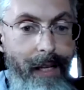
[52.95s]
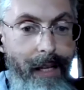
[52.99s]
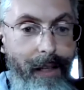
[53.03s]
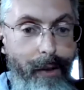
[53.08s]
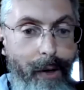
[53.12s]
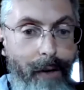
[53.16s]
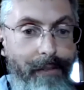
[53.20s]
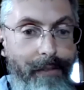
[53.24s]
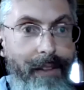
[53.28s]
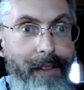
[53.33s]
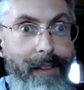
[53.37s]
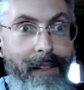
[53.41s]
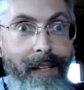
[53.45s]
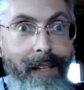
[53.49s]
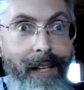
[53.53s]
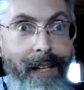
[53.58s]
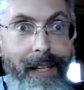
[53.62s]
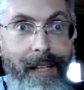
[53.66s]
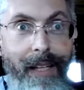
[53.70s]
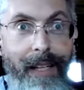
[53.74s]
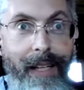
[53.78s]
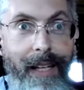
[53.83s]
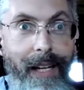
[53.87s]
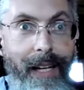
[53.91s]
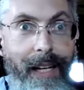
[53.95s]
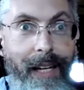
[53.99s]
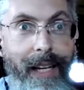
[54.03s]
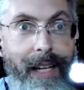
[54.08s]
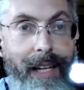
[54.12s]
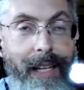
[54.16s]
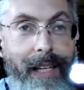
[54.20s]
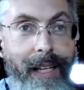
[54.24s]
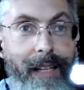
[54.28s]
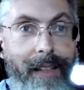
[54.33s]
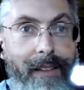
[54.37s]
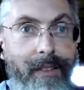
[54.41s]
You'd have to,
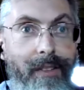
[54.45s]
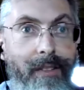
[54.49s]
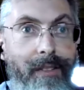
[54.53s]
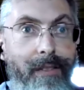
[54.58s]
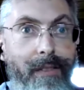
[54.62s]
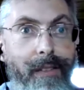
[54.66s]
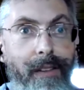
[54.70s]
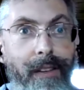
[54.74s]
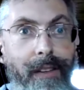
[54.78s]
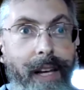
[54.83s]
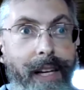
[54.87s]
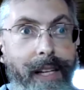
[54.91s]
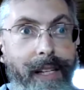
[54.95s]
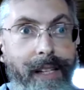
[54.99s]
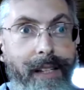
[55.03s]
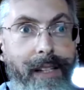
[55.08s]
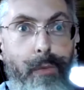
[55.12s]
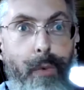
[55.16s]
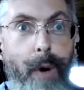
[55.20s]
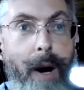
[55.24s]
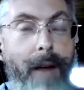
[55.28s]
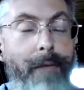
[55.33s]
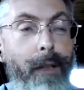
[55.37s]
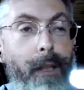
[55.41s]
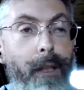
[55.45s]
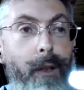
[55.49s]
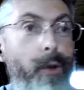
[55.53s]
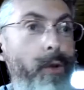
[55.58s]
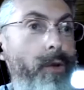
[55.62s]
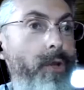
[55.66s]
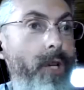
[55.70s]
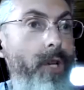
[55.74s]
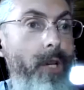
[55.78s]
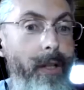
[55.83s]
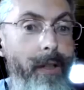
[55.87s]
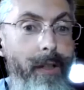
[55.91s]
it's like a
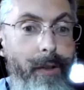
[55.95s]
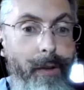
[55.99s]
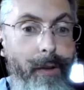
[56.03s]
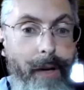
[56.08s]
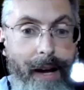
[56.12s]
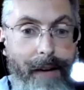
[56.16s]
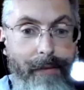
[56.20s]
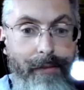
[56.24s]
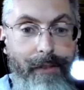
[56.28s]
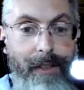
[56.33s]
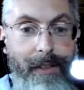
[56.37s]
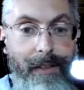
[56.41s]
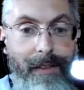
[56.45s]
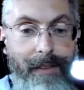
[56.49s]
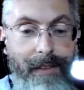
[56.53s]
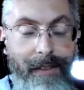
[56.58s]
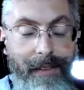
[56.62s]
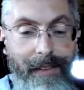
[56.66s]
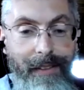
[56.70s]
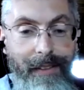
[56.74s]
revolution. You'd have to